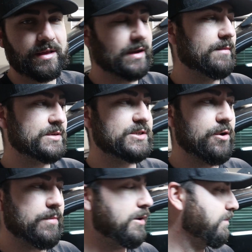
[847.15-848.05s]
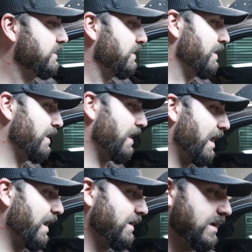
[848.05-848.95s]
Like, I'm so pumped.
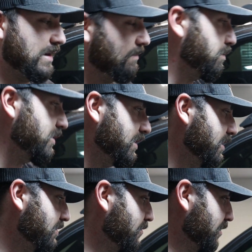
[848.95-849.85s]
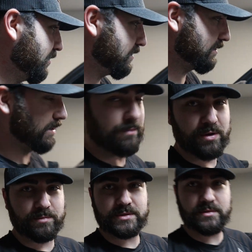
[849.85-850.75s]
I can't even put it into words. I'm
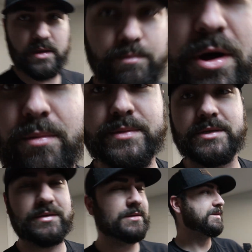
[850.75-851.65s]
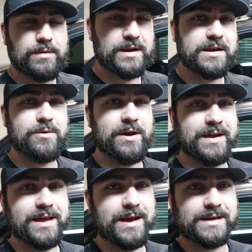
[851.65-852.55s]
pumped. I'm pumped. But
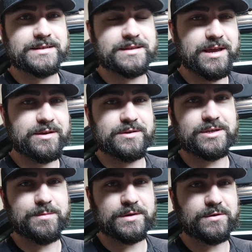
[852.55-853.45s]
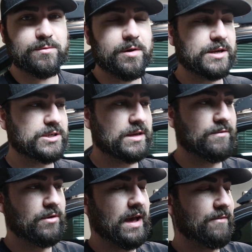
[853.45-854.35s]
anyway, guys, thank you so much for watching.
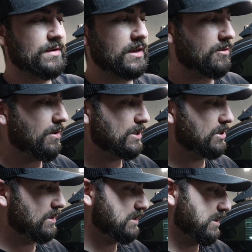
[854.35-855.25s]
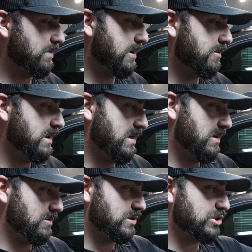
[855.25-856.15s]
If you have any questions about
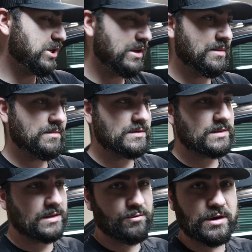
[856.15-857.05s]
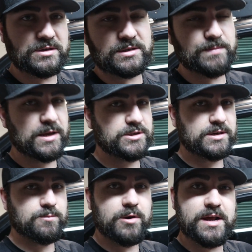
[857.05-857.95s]
the shims, the rear
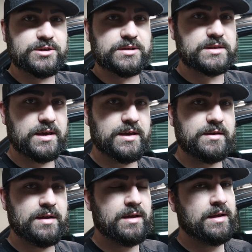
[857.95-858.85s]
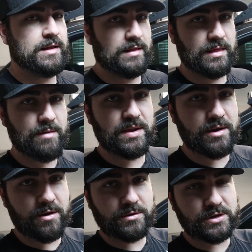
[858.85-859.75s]
suspension, what I just did, let me
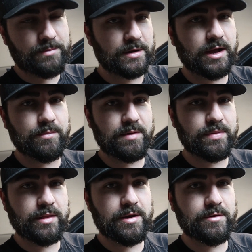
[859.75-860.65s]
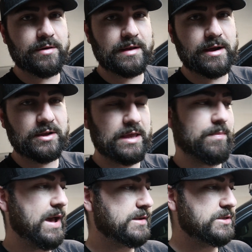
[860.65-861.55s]
know. Drop a comment below and I'll
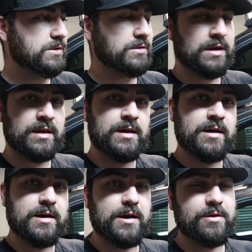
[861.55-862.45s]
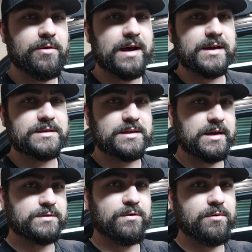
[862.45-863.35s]
get back to you. Otherwise,
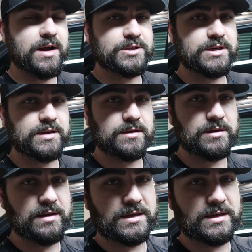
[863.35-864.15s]
thanks for watching.